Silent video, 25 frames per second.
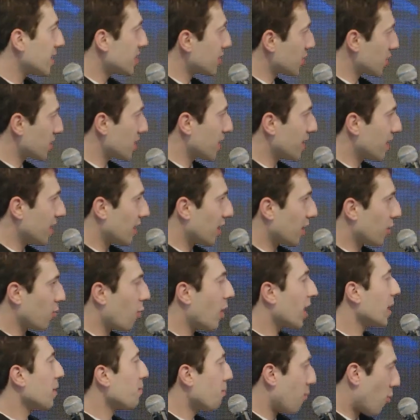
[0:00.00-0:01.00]
is
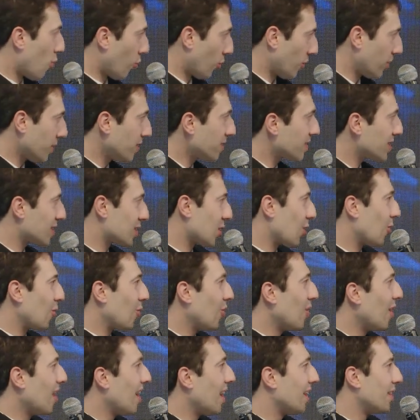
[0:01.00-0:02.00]
quite important.
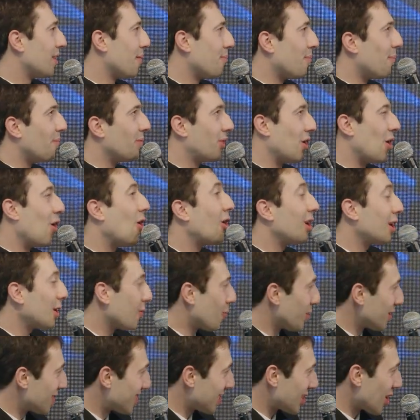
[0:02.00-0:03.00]
So the, the earlier
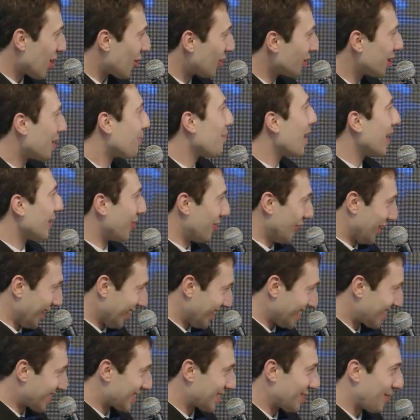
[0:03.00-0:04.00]
we start, the better it
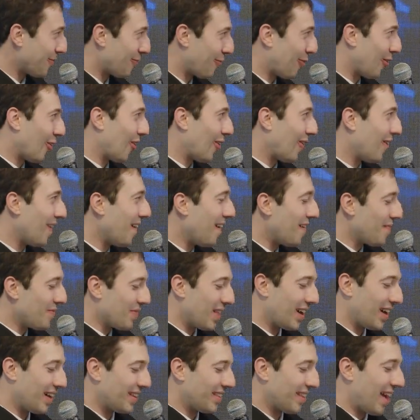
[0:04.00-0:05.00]
is for
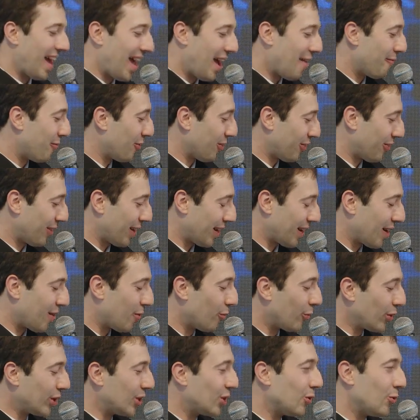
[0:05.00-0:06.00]
uh, everything
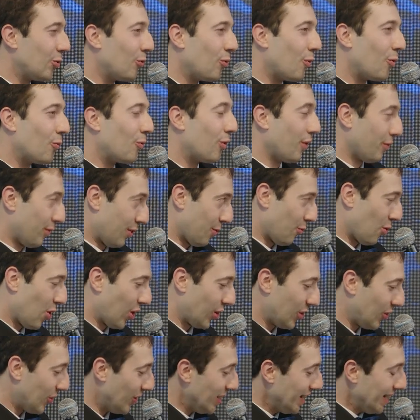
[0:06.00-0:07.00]
we do with
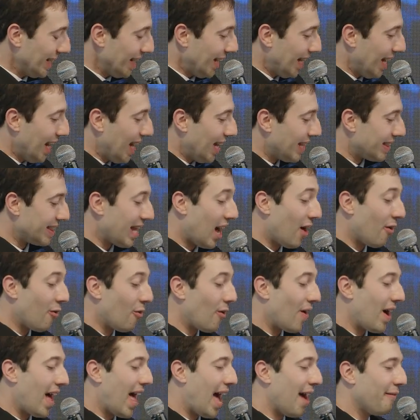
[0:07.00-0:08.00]
water. Now,
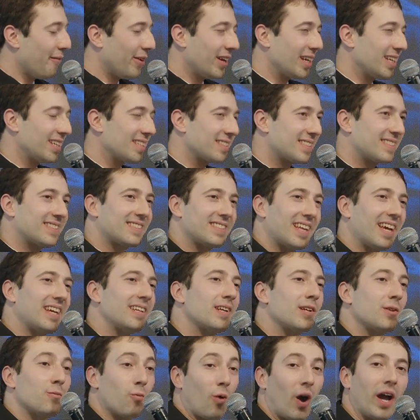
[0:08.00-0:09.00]
having
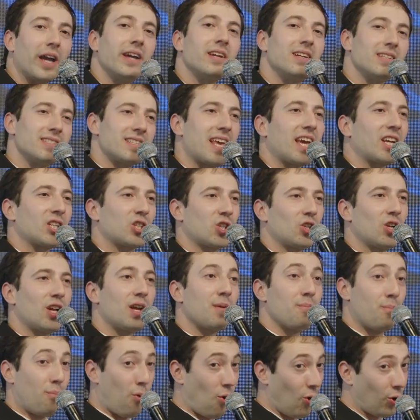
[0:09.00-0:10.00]
stated why it is actually
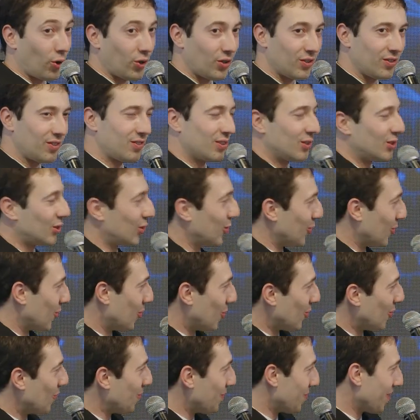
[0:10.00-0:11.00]
important
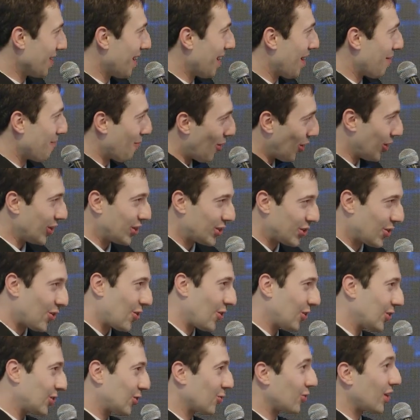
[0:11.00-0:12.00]
to
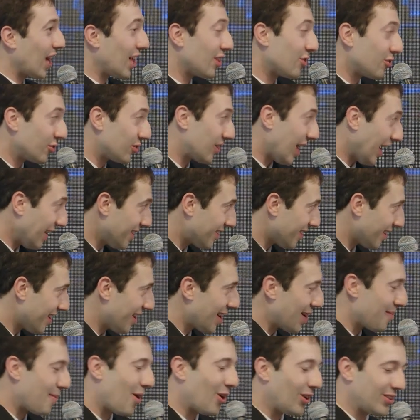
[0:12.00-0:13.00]
monitor, to gather data
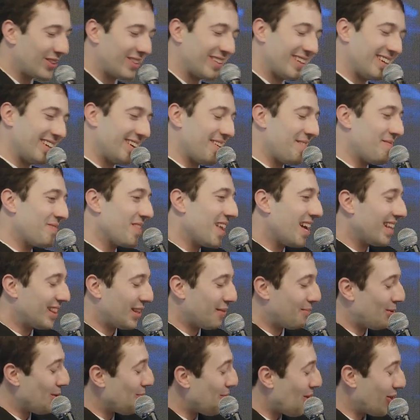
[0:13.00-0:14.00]
about the,
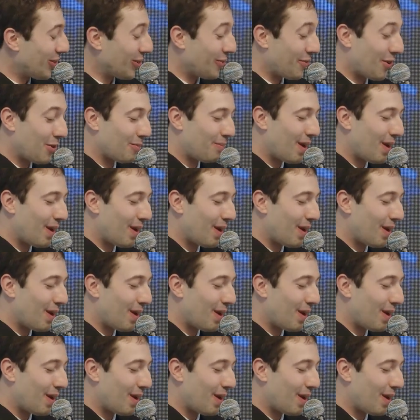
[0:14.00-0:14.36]
the part of our